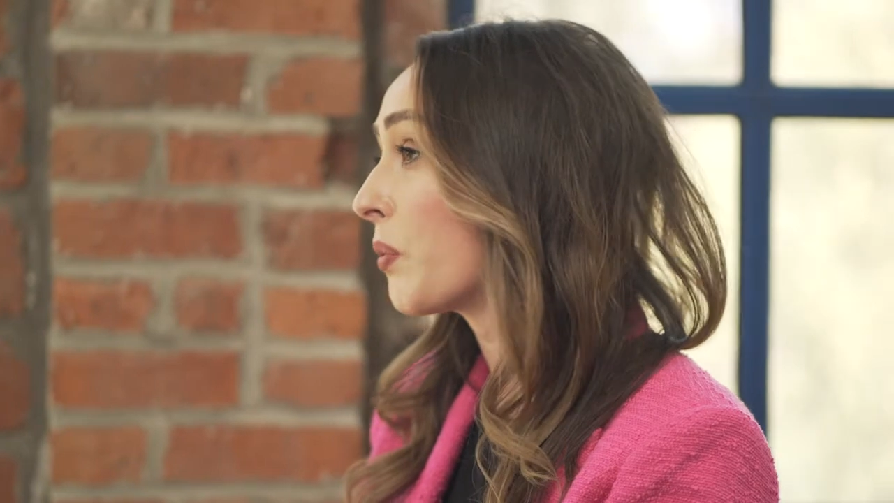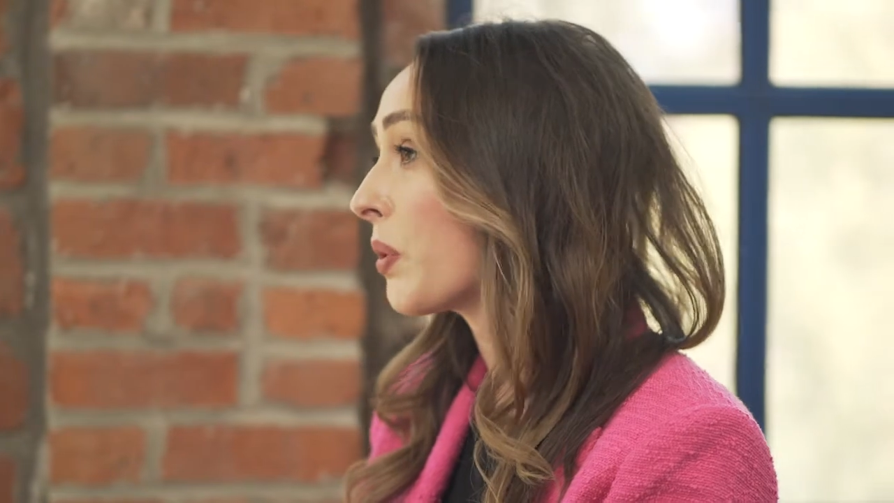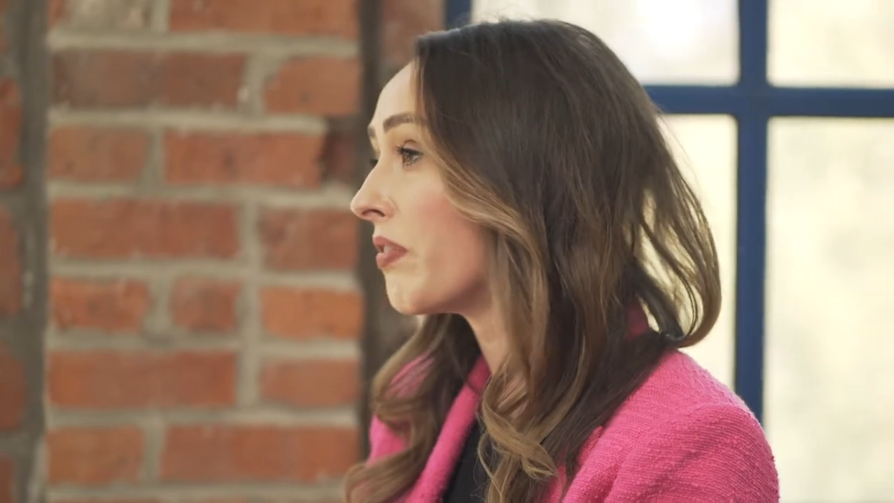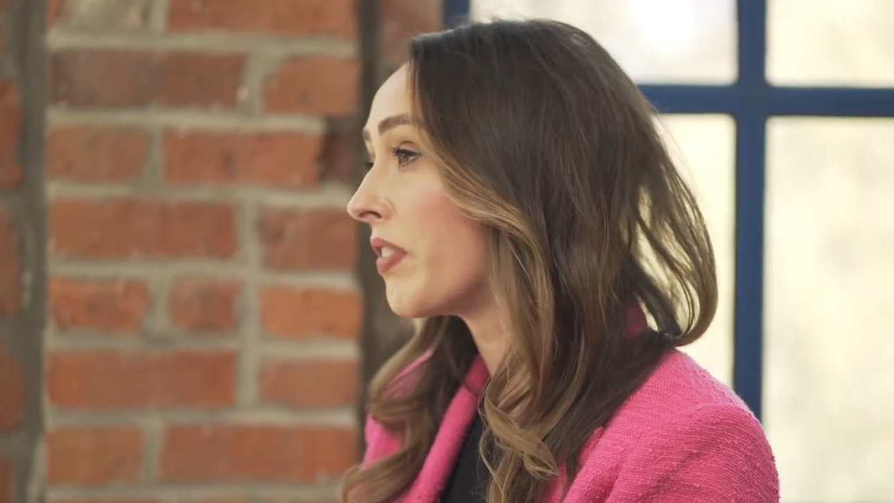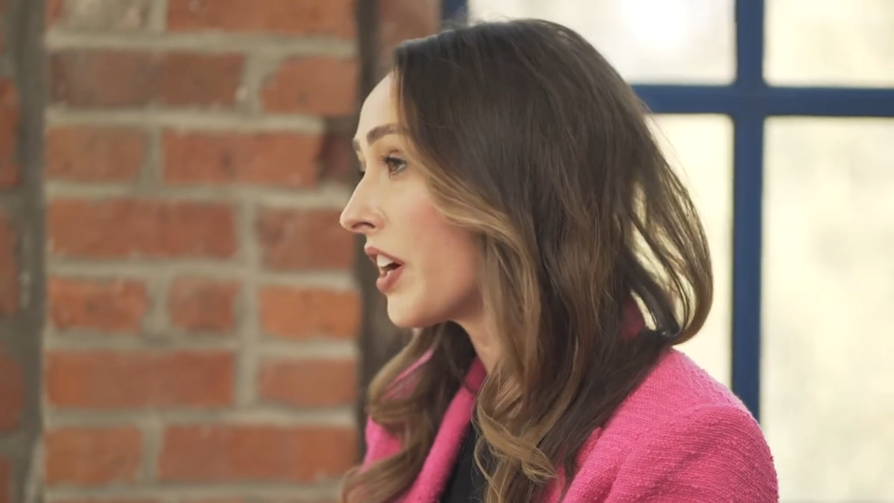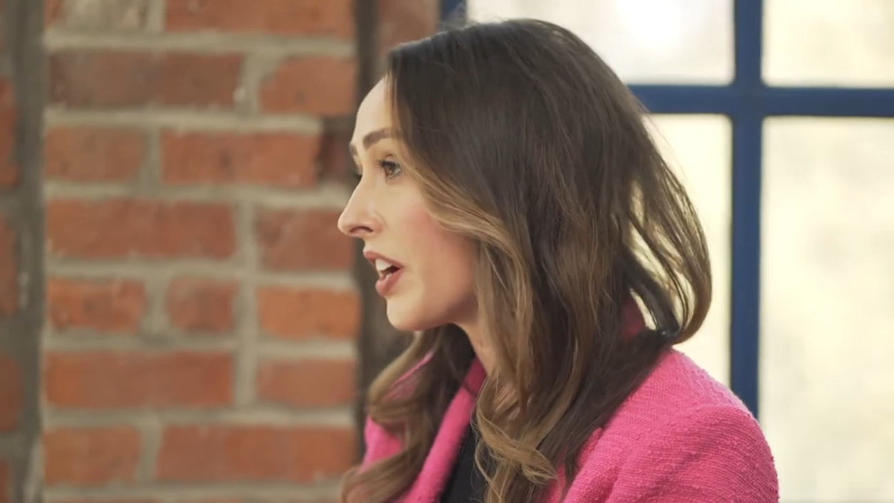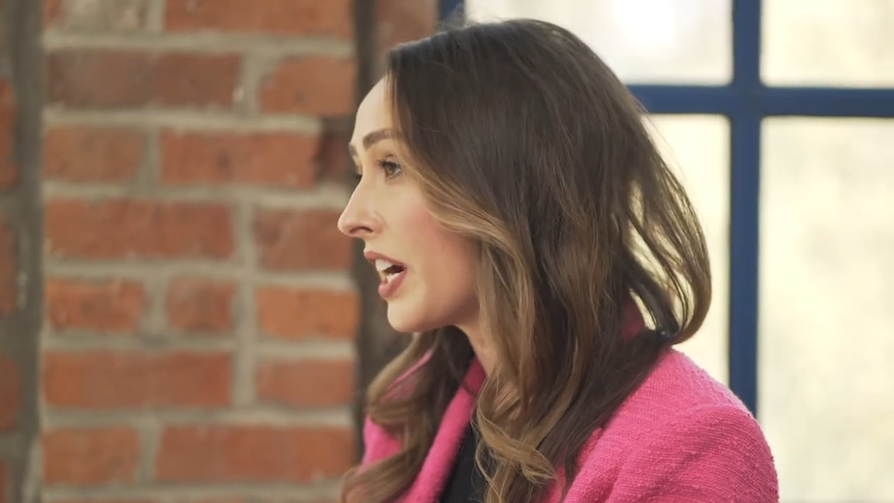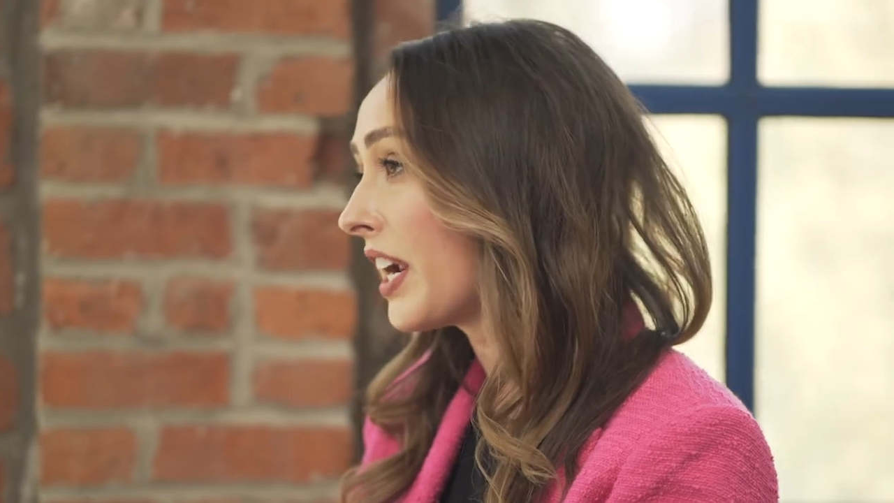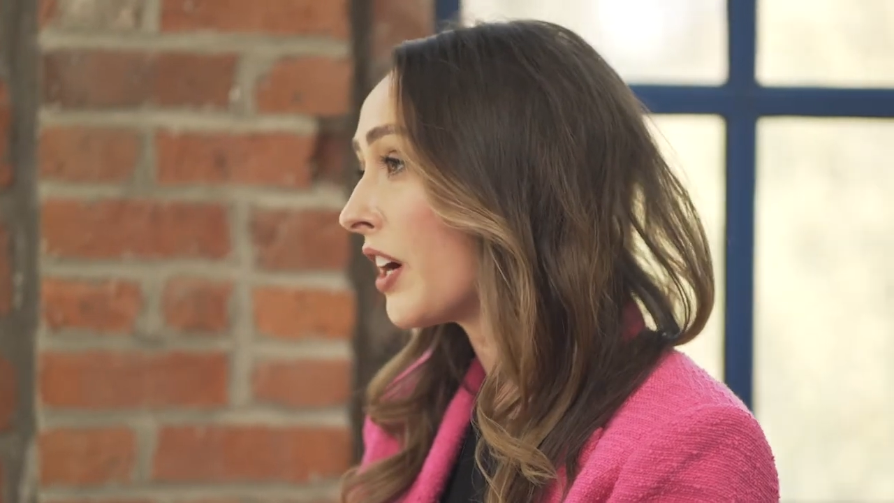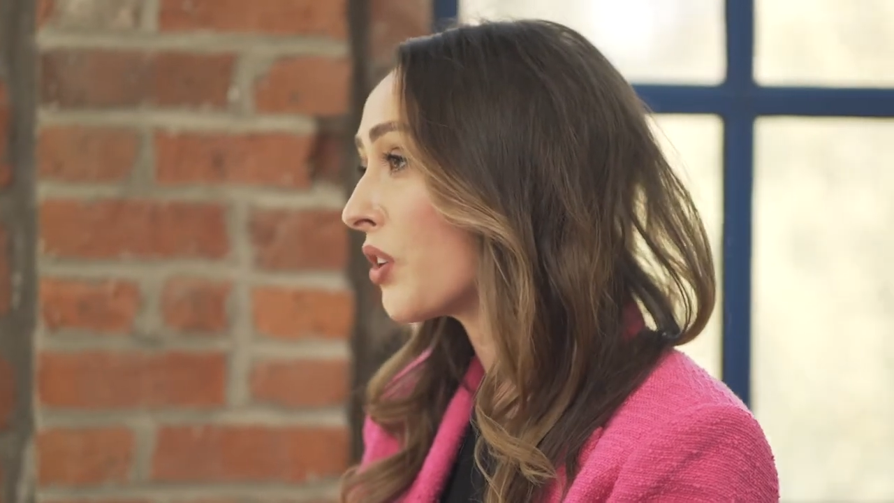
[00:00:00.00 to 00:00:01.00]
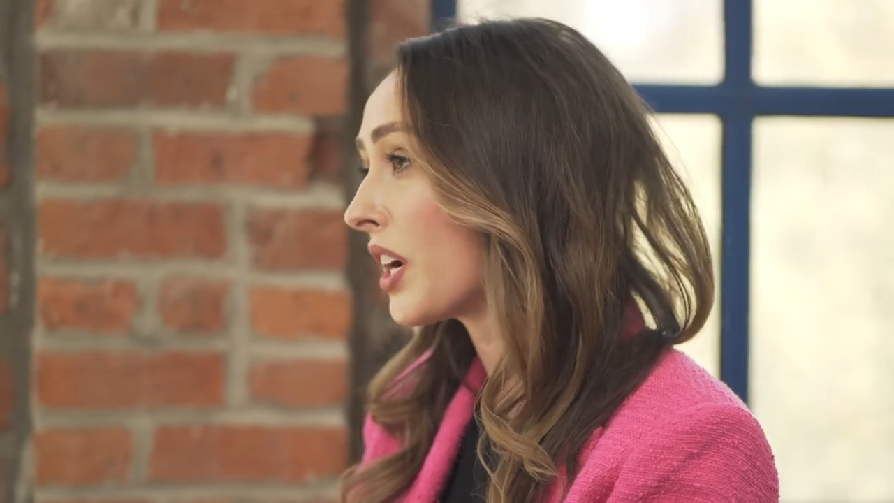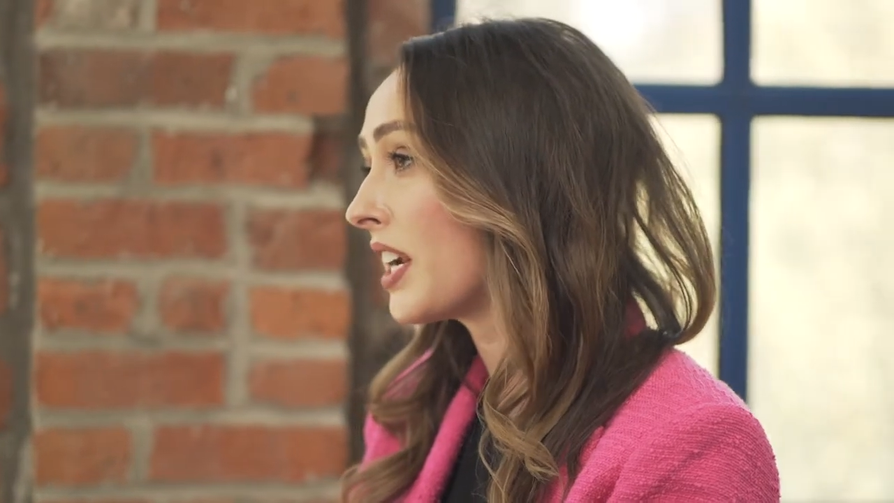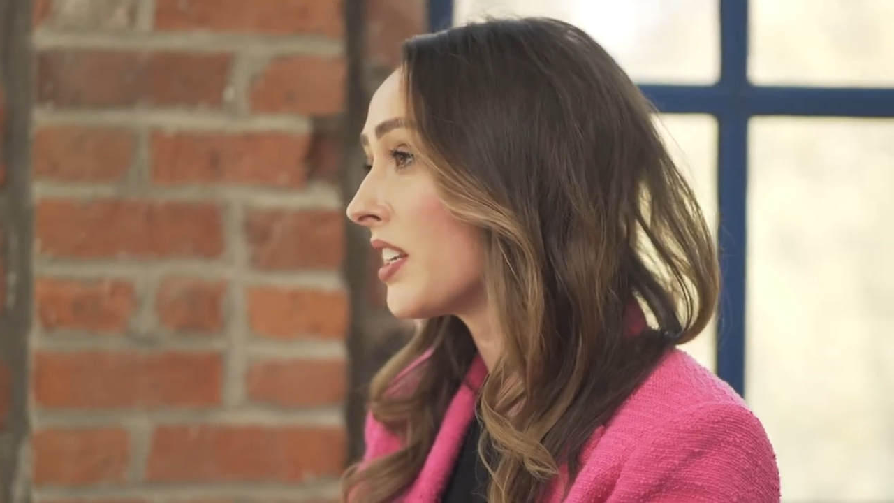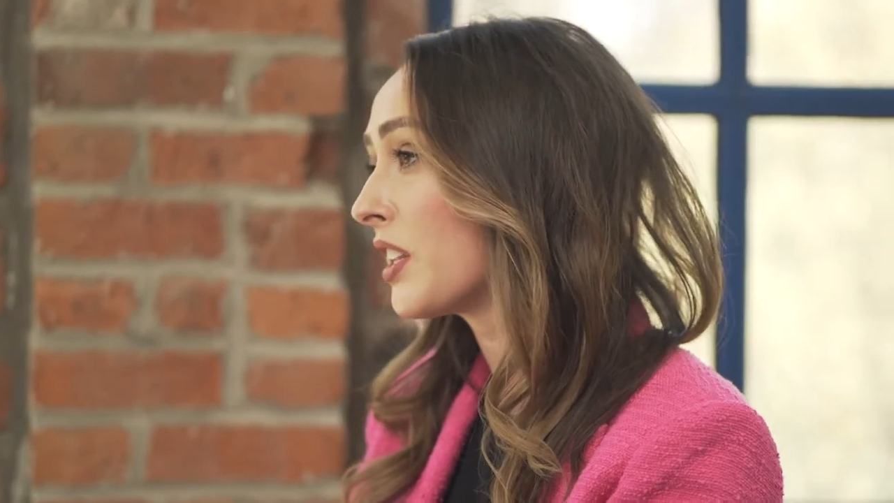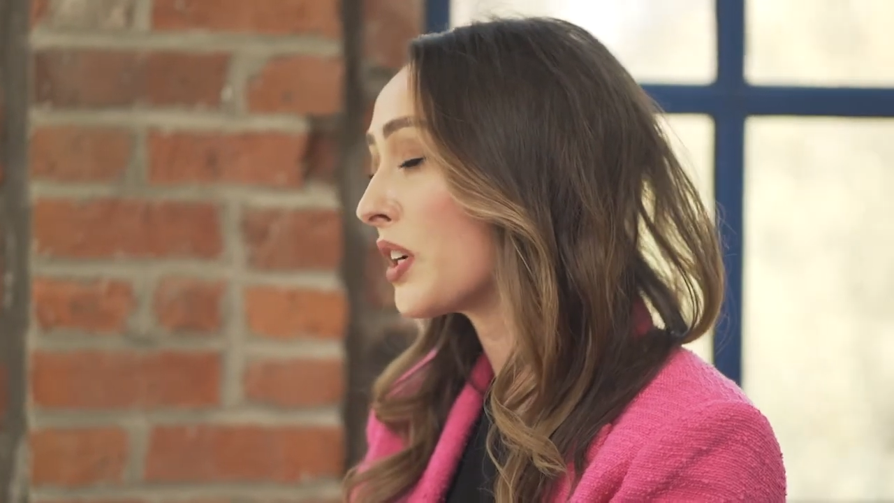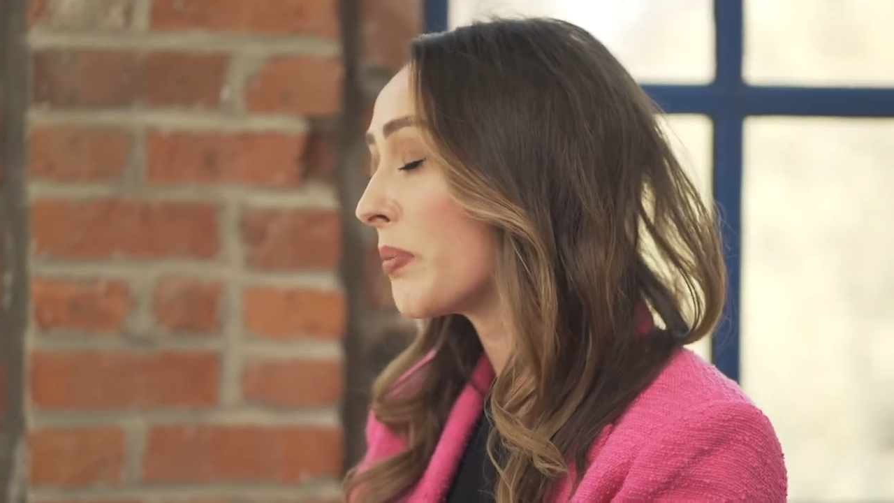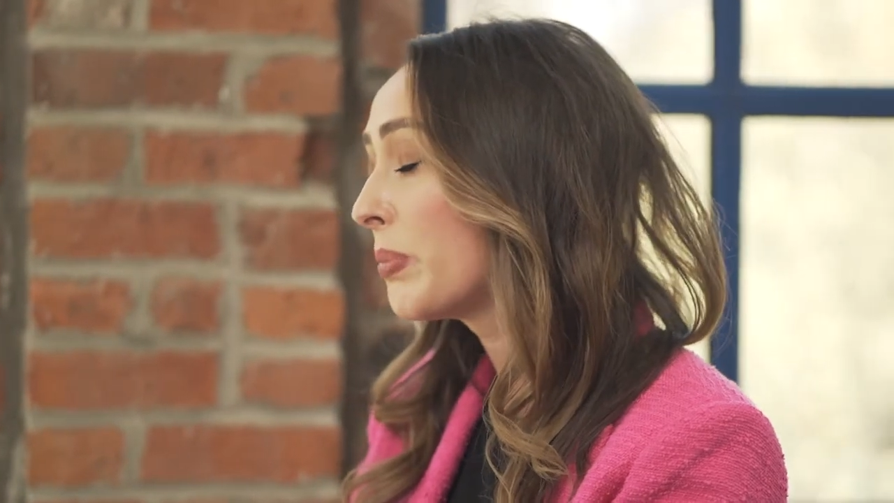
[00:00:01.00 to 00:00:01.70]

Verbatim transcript: like we're very ingrained in their